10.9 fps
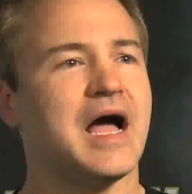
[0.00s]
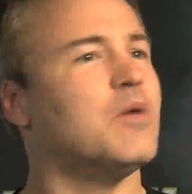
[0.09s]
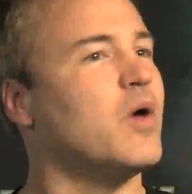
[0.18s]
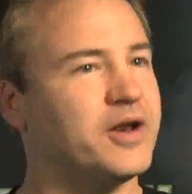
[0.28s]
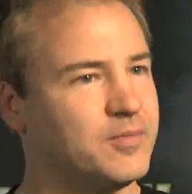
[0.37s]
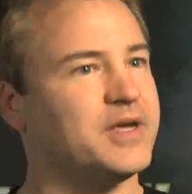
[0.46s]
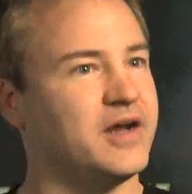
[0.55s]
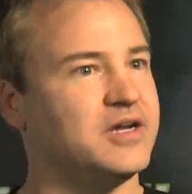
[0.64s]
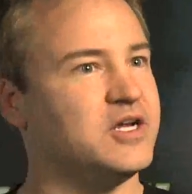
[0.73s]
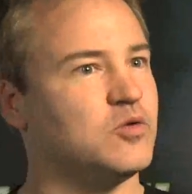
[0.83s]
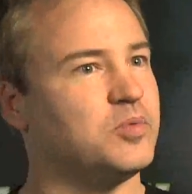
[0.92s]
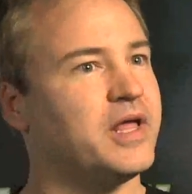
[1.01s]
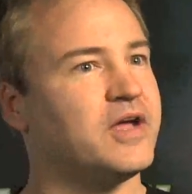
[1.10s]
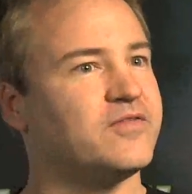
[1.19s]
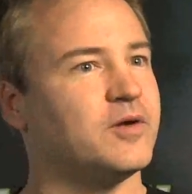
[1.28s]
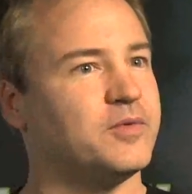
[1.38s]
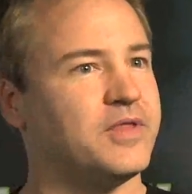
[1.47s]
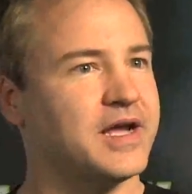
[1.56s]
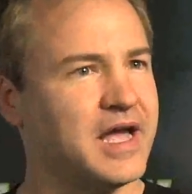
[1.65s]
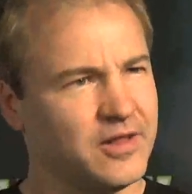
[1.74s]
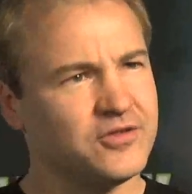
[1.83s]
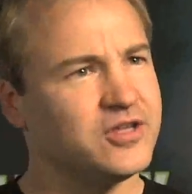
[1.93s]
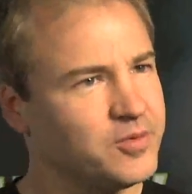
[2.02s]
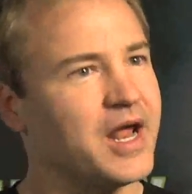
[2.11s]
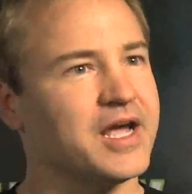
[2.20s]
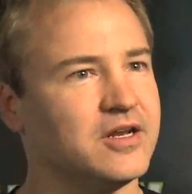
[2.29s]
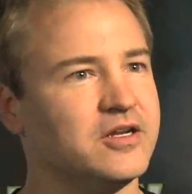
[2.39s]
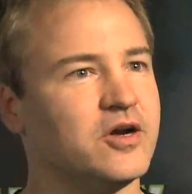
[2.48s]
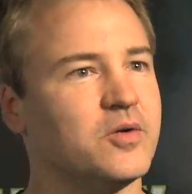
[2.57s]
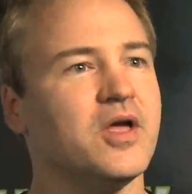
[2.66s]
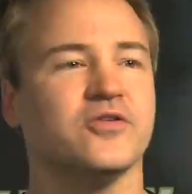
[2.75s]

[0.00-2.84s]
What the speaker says: I want to be on an equal playing field with that guy. Let's see what I can do.